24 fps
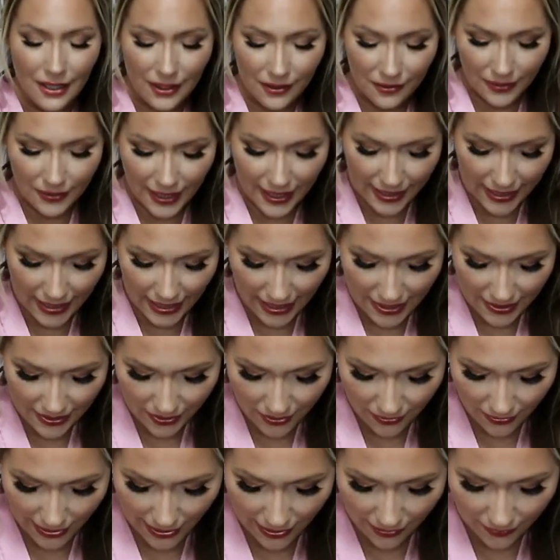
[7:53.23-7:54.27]
Okay guys,
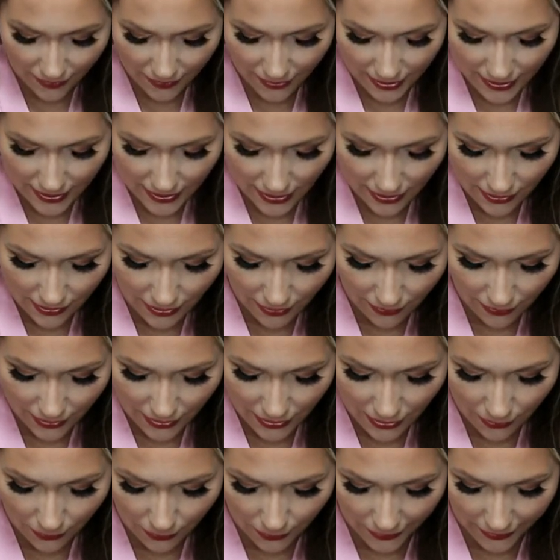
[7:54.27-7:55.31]
so how this is going
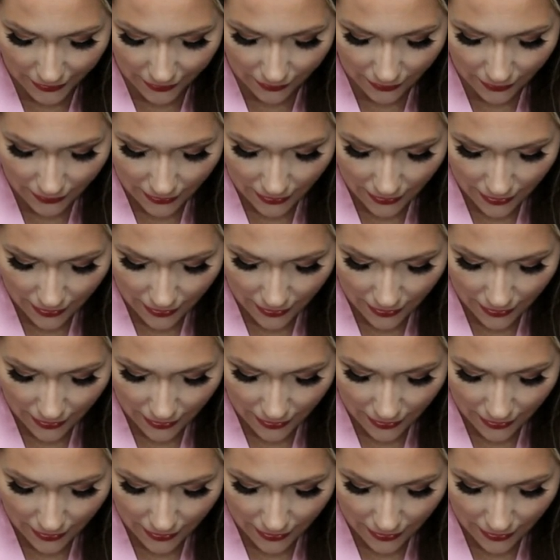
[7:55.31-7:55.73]
to work